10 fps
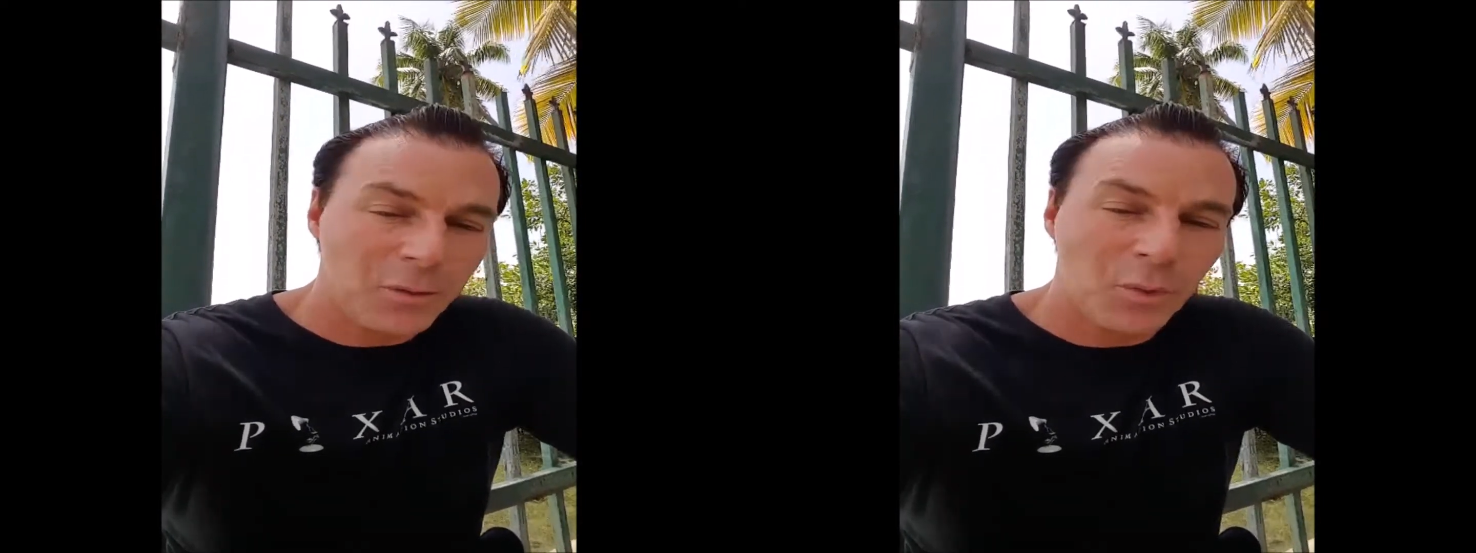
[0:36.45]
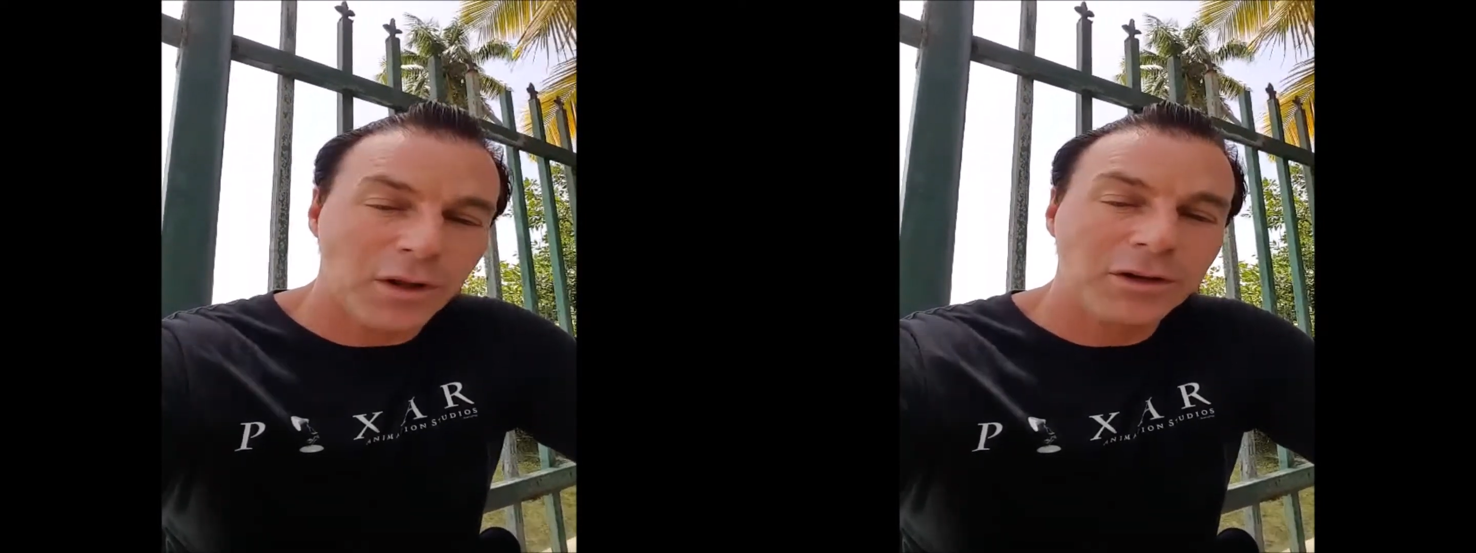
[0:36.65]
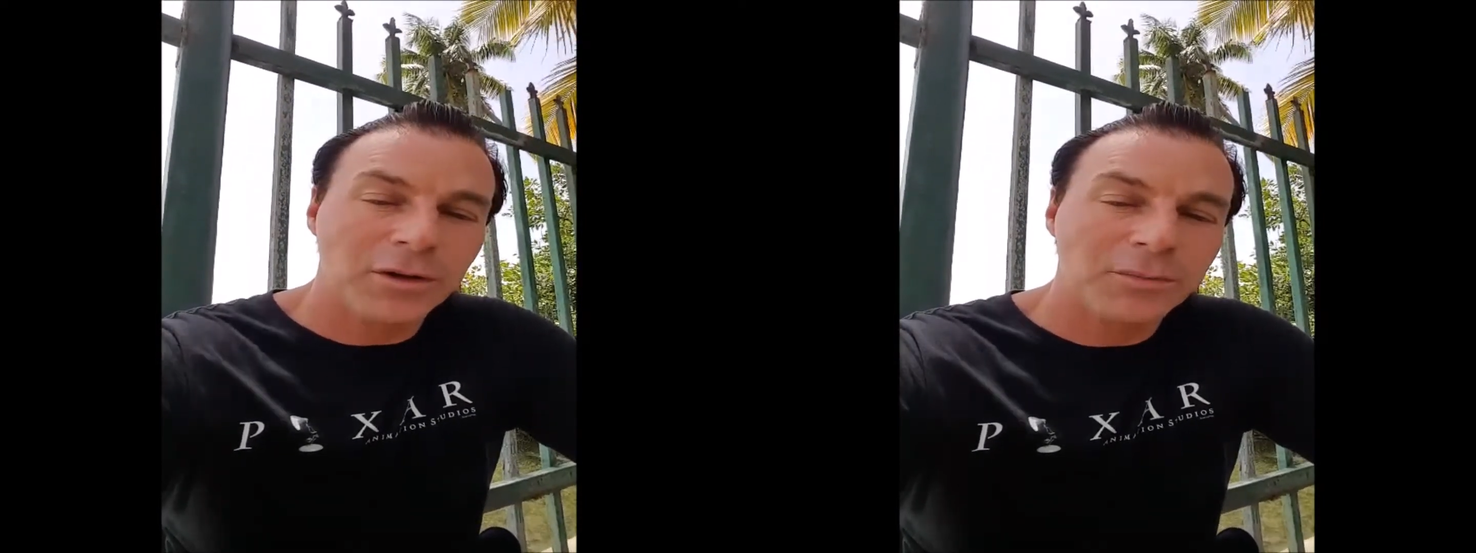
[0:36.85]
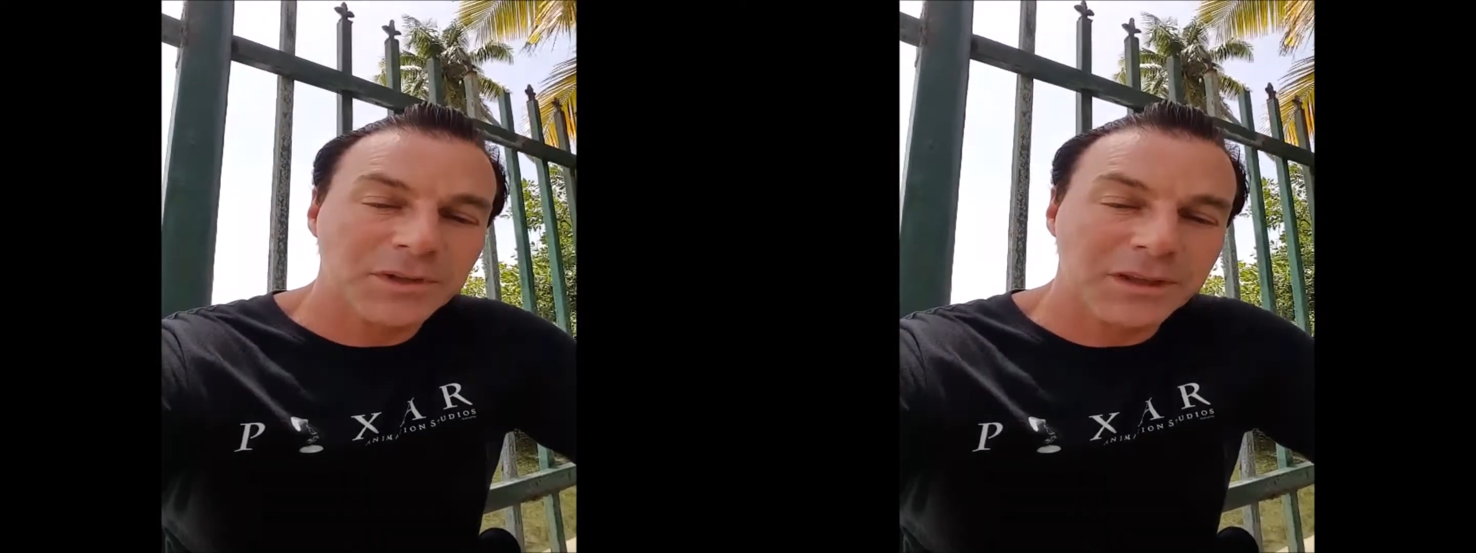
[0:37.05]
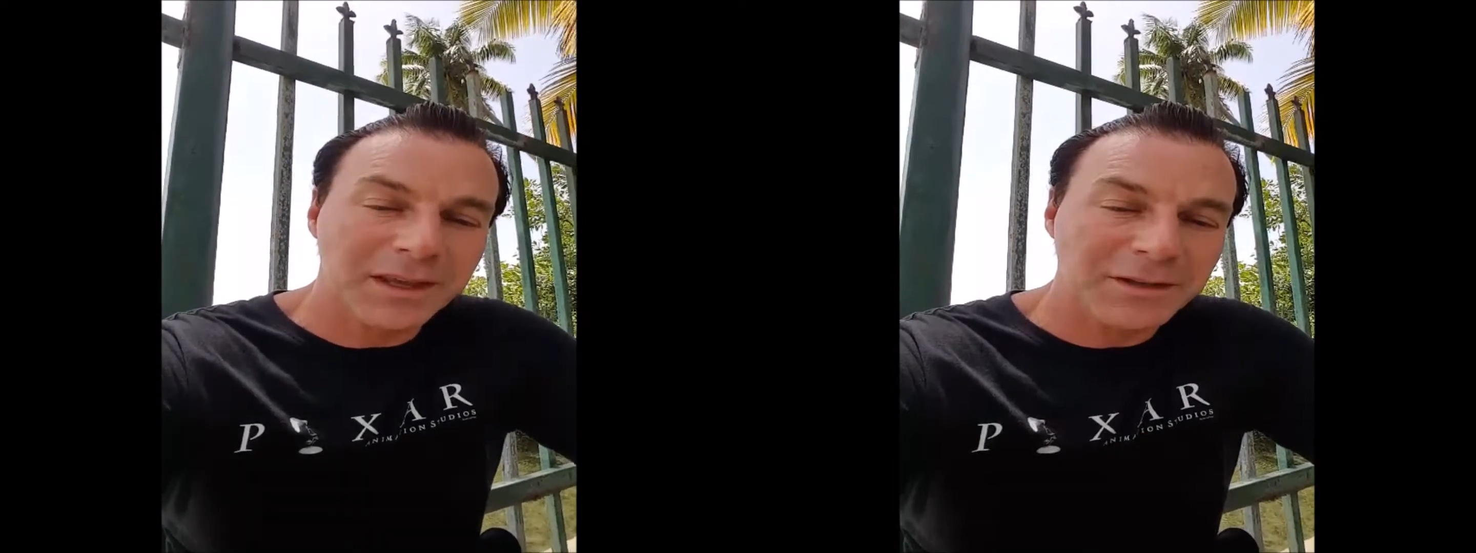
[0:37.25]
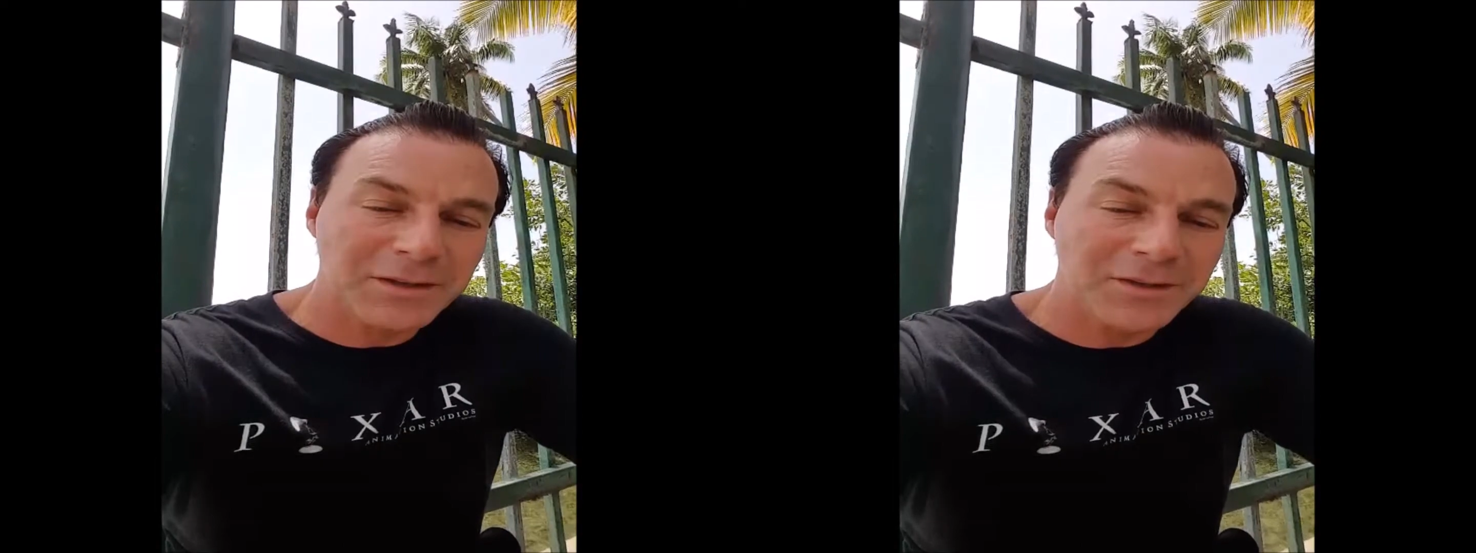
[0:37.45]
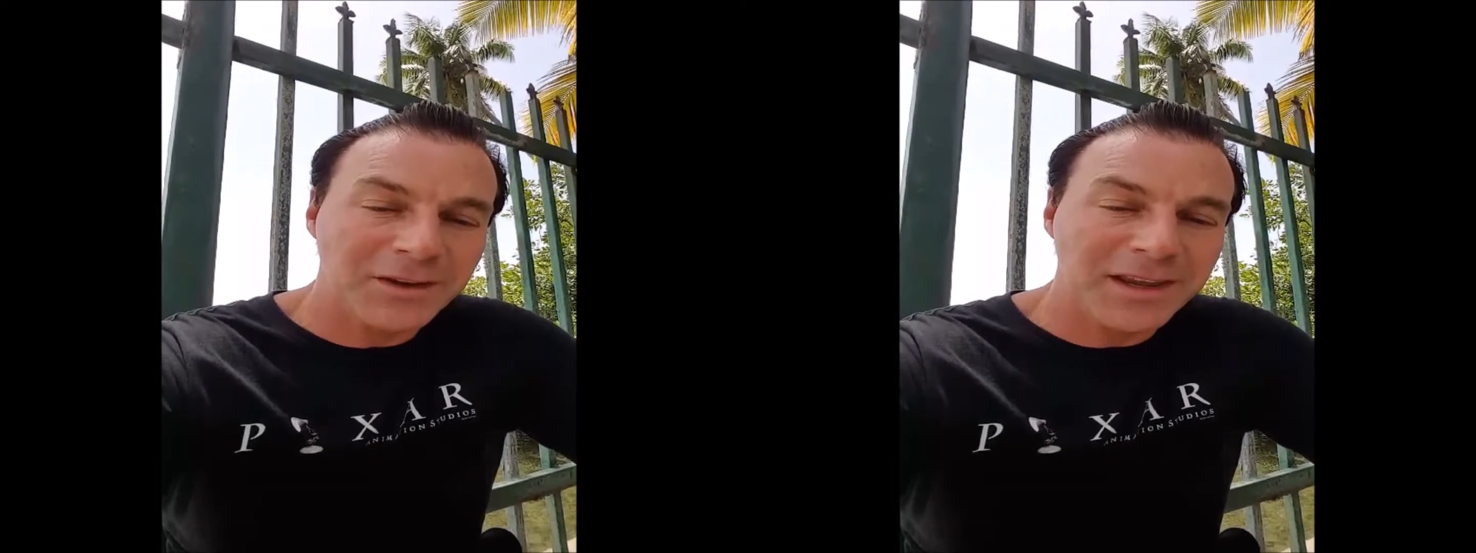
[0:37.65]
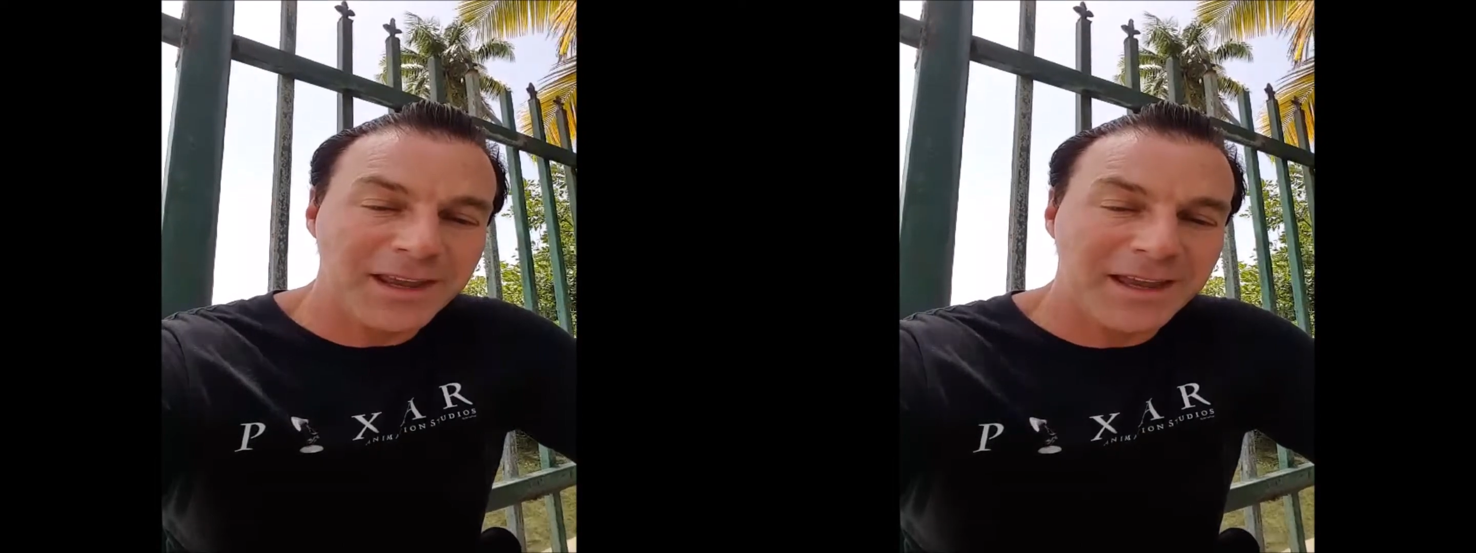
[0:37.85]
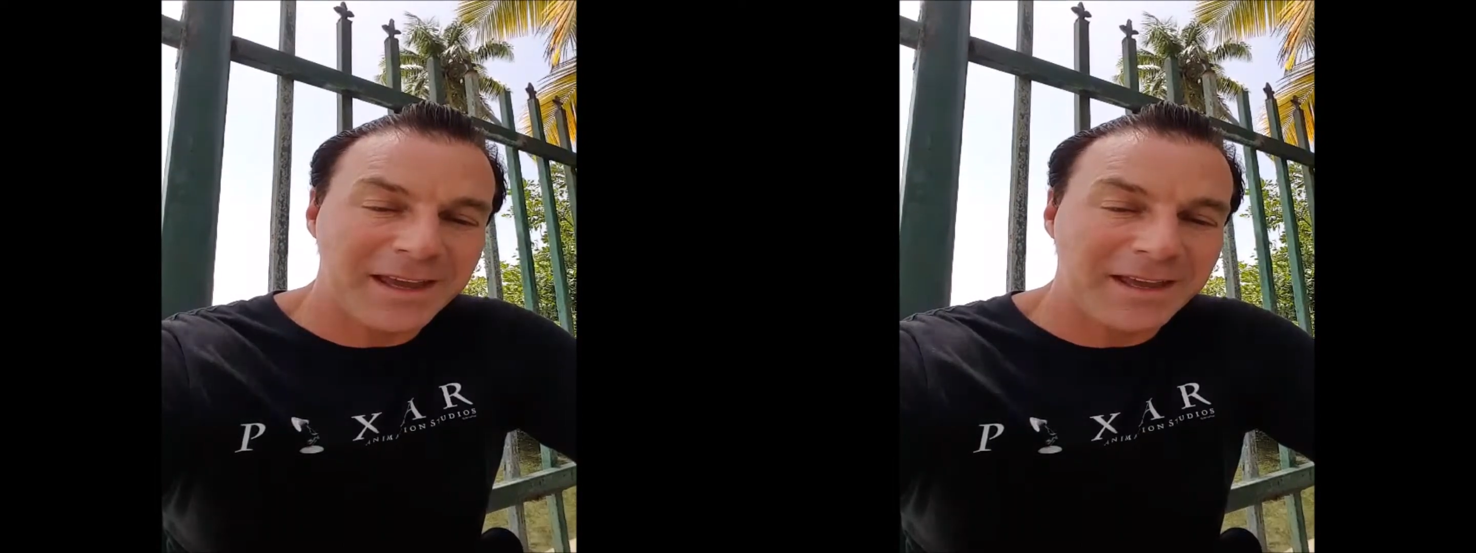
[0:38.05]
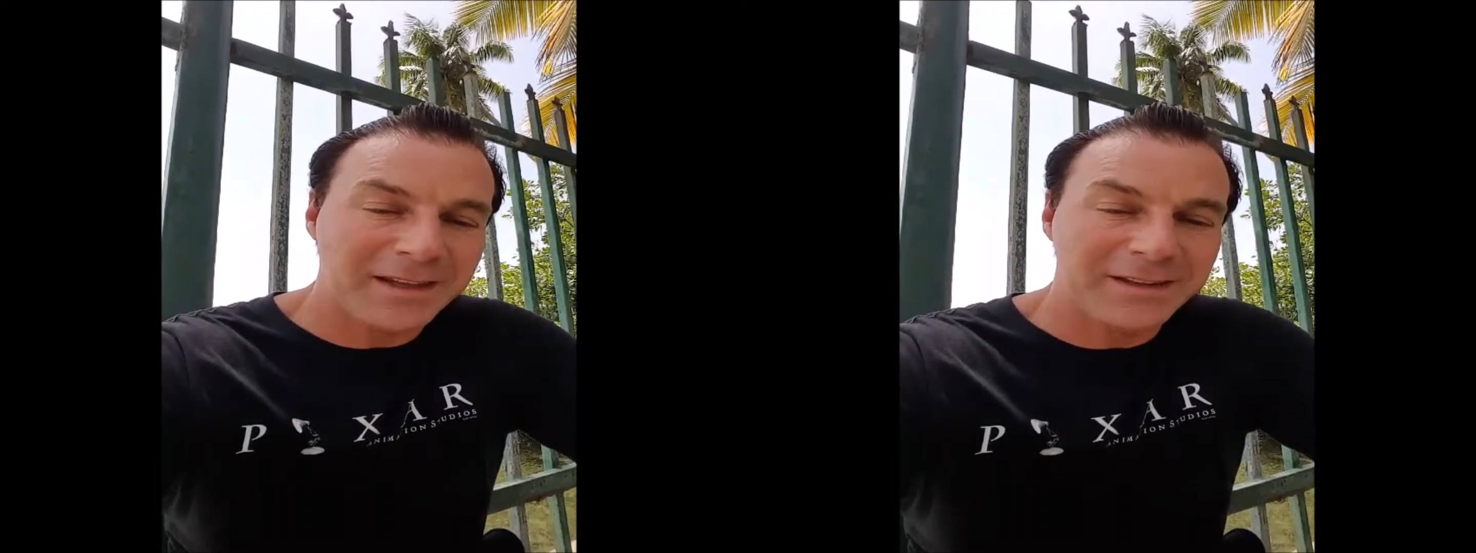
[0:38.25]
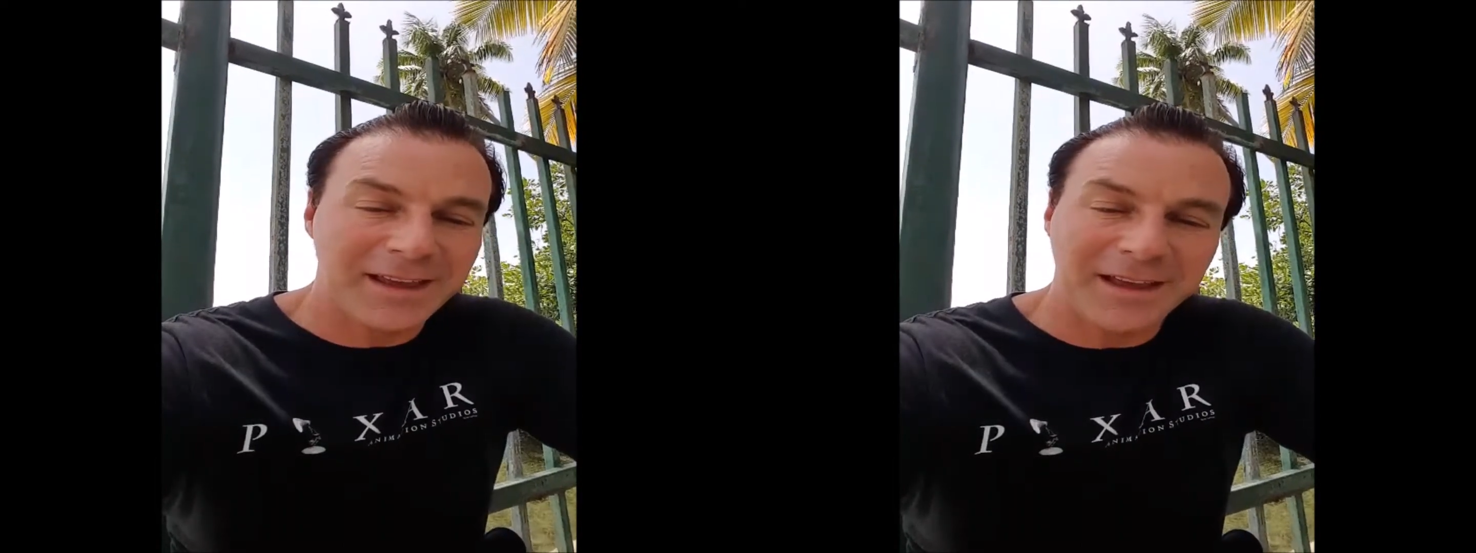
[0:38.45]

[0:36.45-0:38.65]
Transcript: welcome to the industry and,